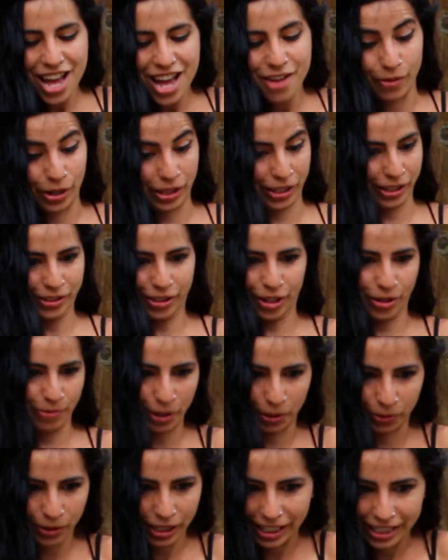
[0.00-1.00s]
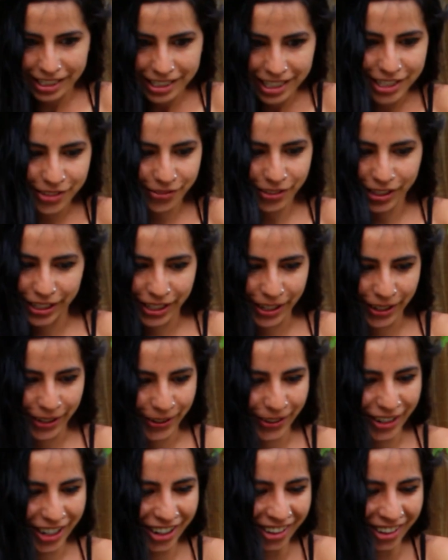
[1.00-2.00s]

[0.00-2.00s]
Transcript: by the time I release this video.